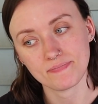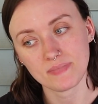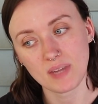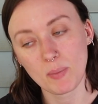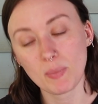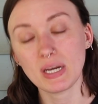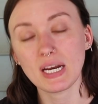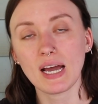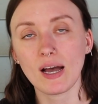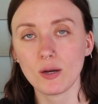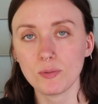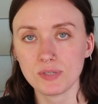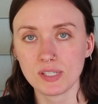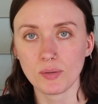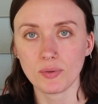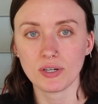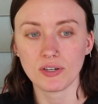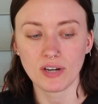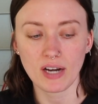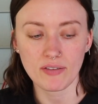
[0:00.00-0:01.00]
I mean, it helps that
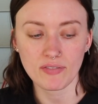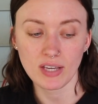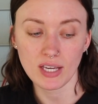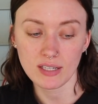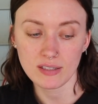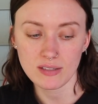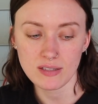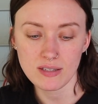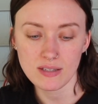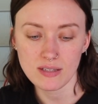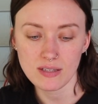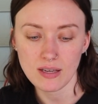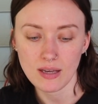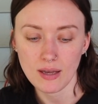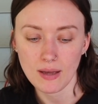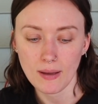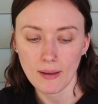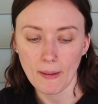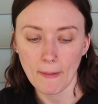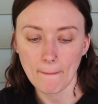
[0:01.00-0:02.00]
we don't have kids,
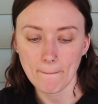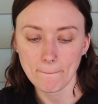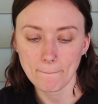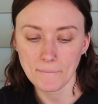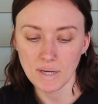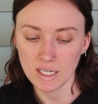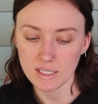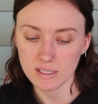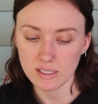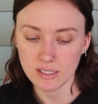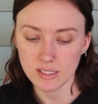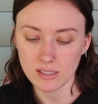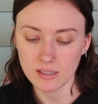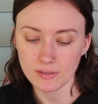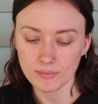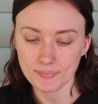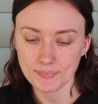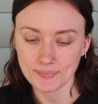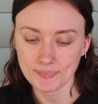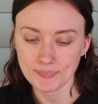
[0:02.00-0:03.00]
but
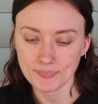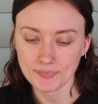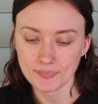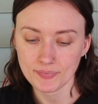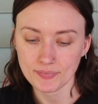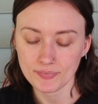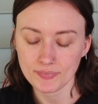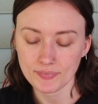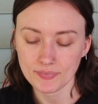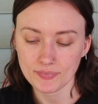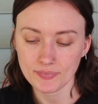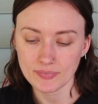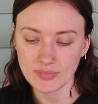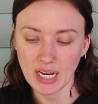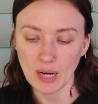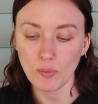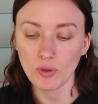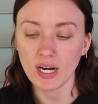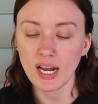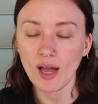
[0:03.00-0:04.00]

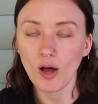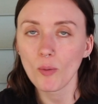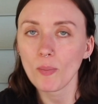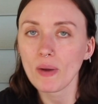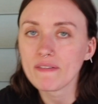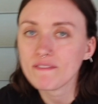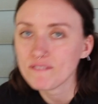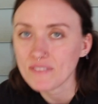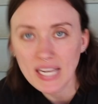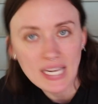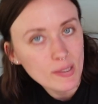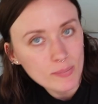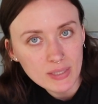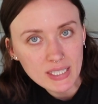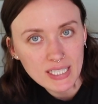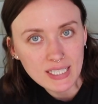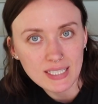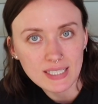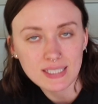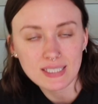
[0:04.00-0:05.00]
I want to help my
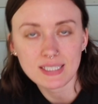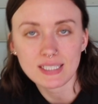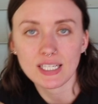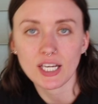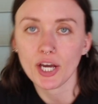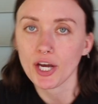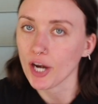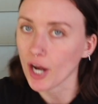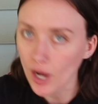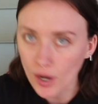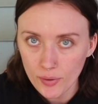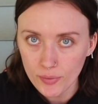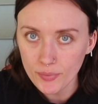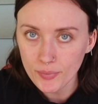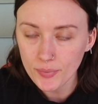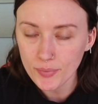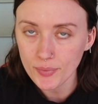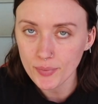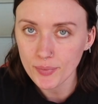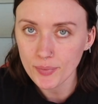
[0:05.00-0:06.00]
family, you know?
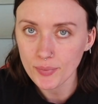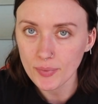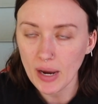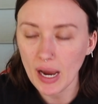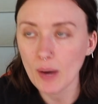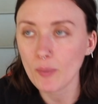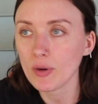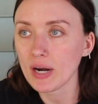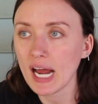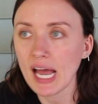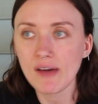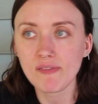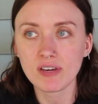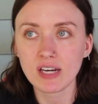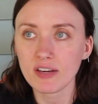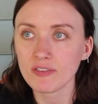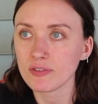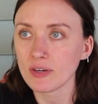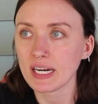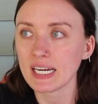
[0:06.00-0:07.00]
I want to have
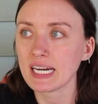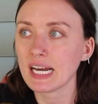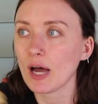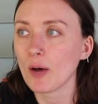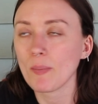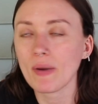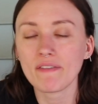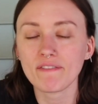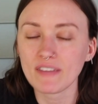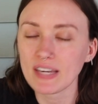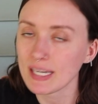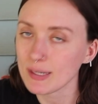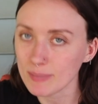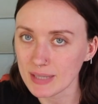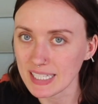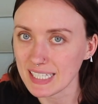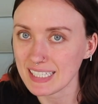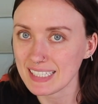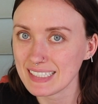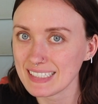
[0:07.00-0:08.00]
enough so I can help my
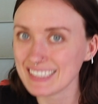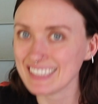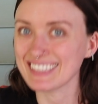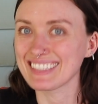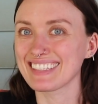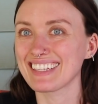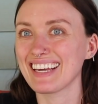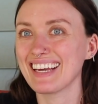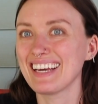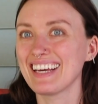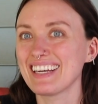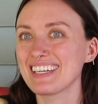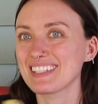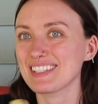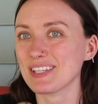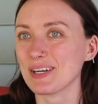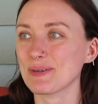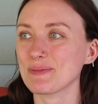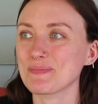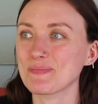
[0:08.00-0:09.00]
family.
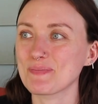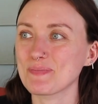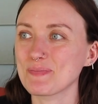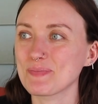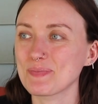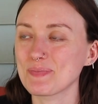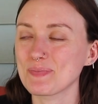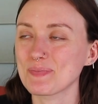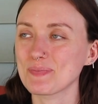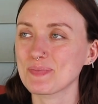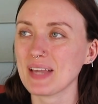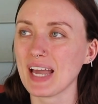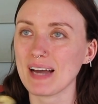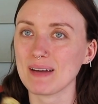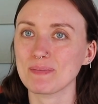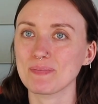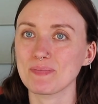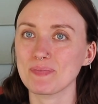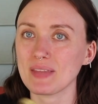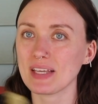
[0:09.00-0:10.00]
So, yeah,
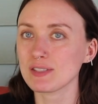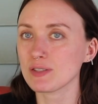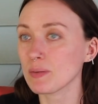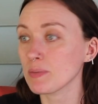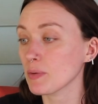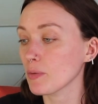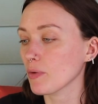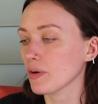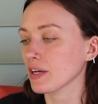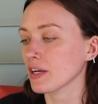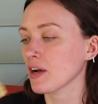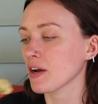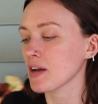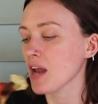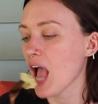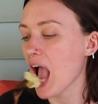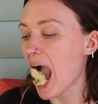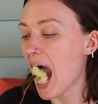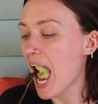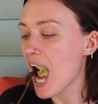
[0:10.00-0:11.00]
that's what I'm working on.
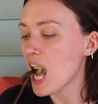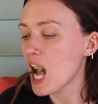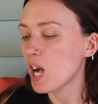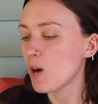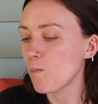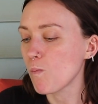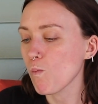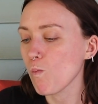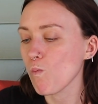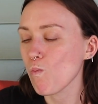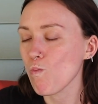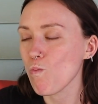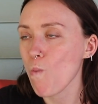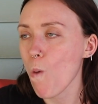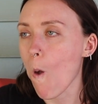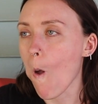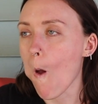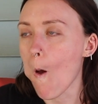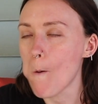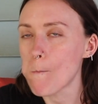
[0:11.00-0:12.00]

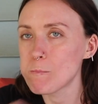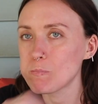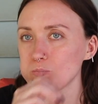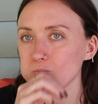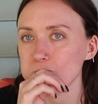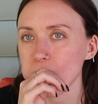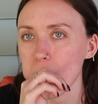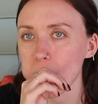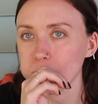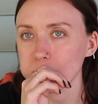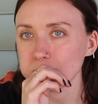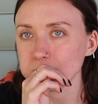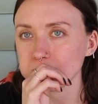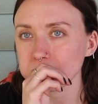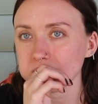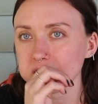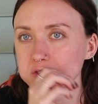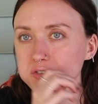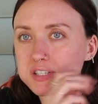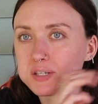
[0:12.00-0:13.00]

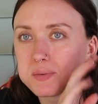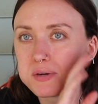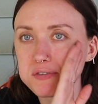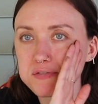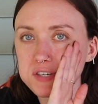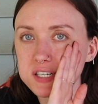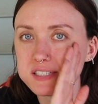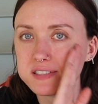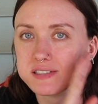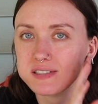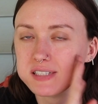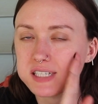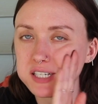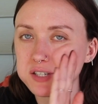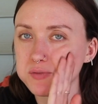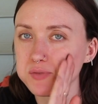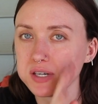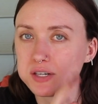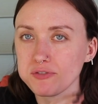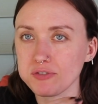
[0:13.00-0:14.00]
I feel like my face is
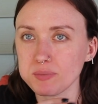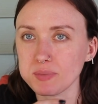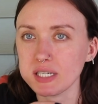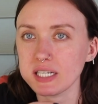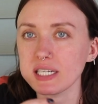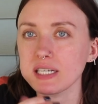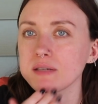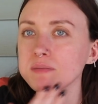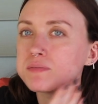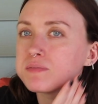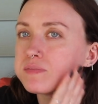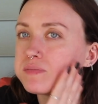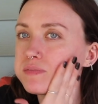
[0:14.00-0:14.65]
getting red from eating.